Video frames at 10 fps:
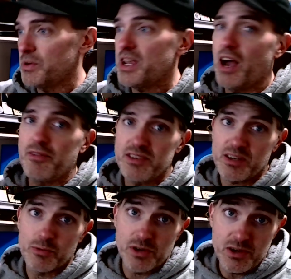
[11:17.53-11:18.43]
We
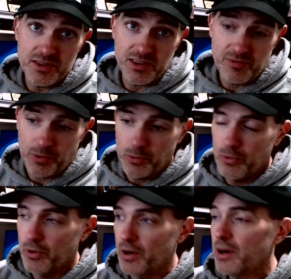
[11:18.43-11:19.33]
obviously were using it for the
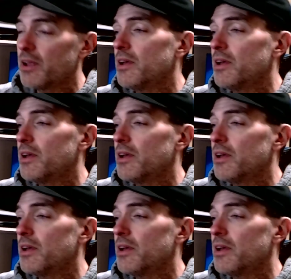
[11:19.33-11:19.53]
war.